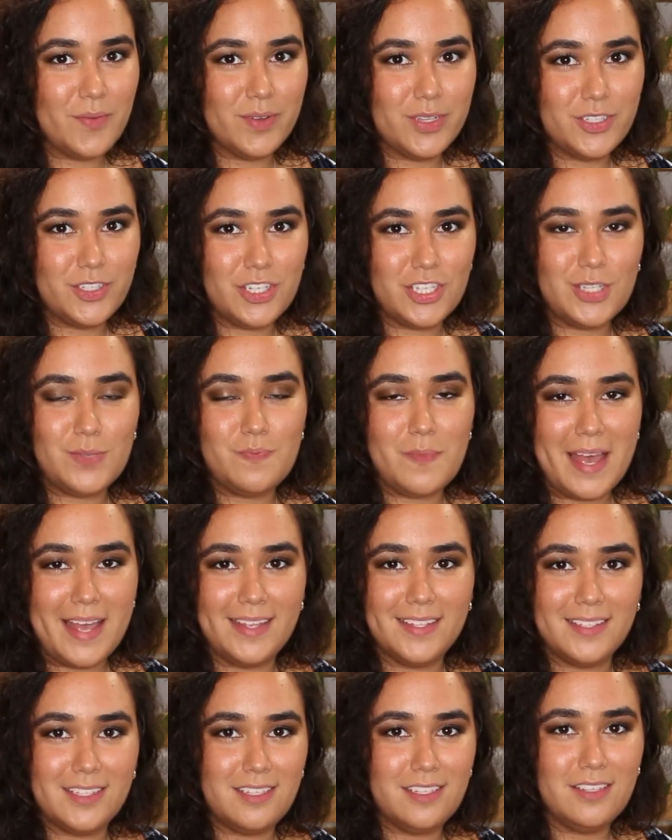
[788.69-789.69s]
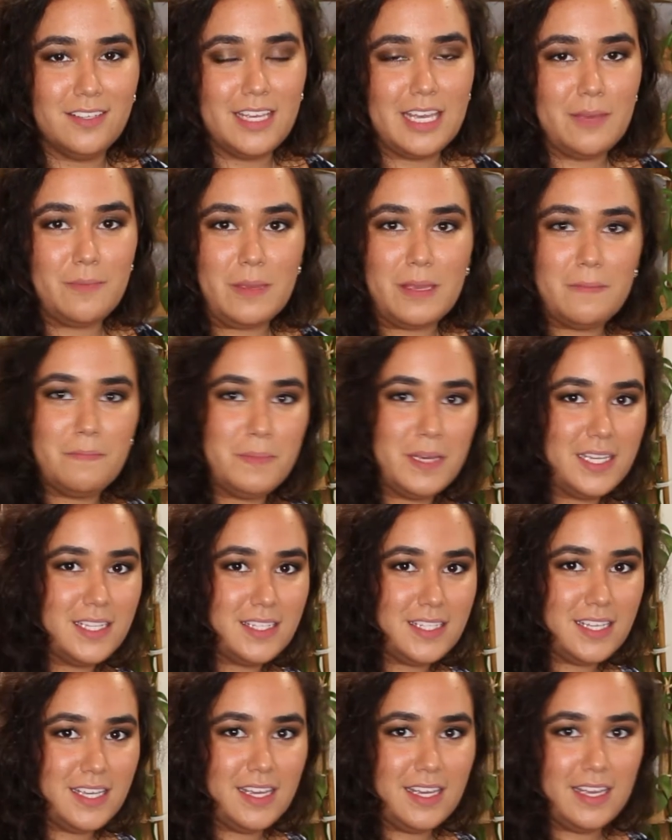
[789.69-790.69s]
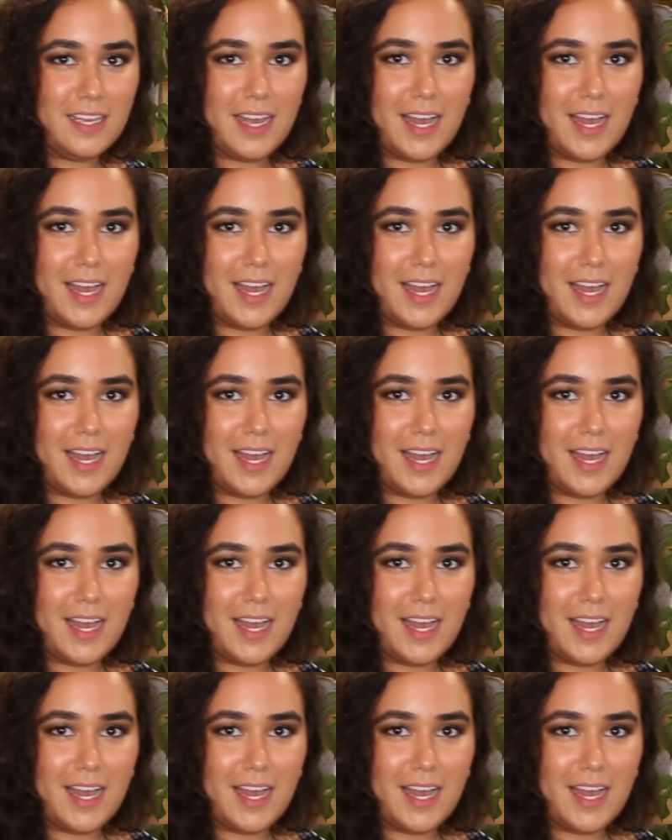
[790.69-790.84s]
was just meant to keep me busy